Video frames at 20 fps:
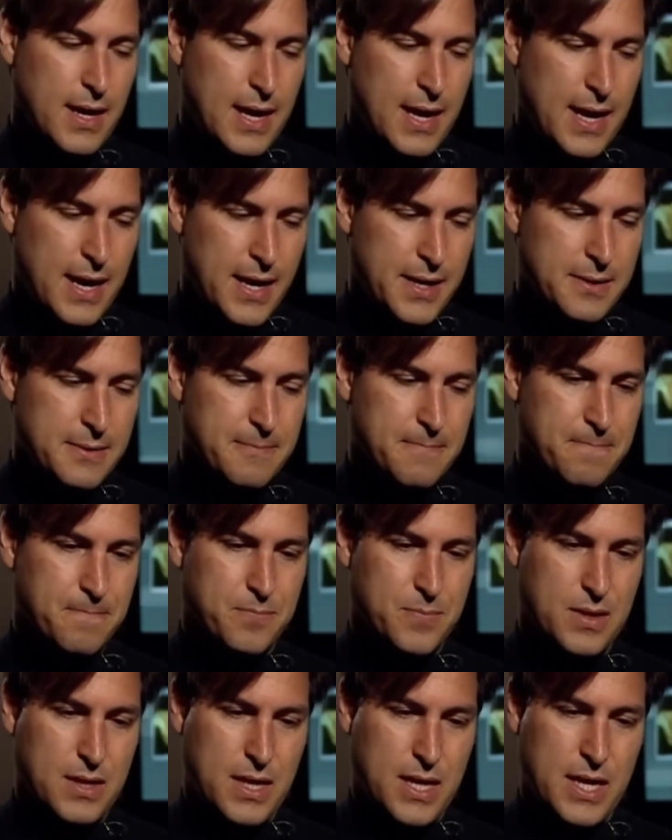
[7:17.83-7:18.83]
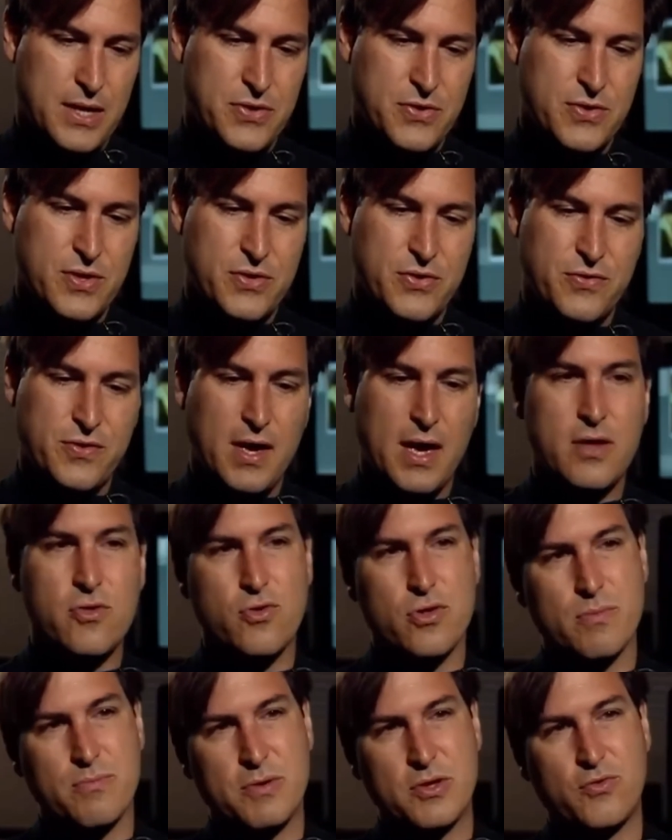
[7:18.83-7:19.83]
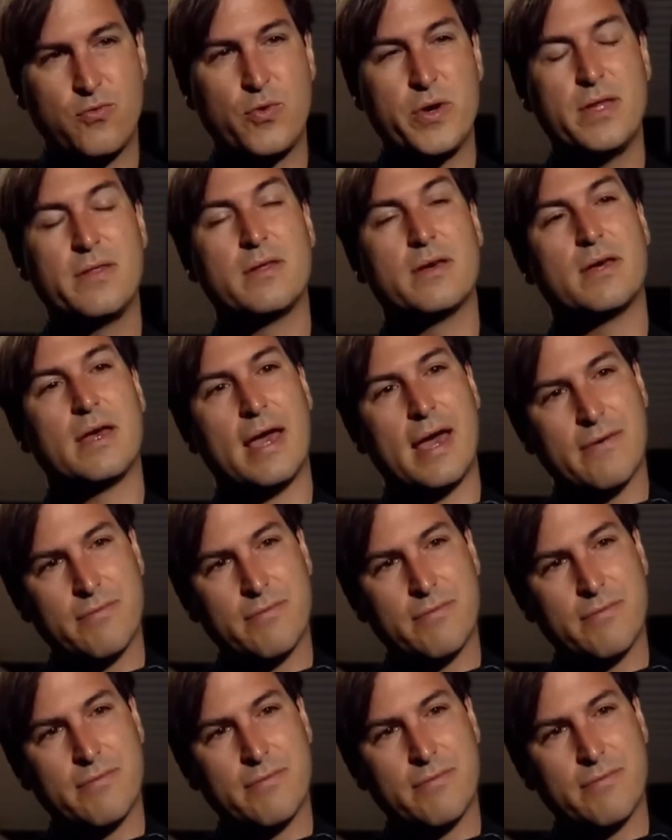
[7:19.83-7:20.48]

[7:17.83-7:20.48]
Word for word: And it's this tension between the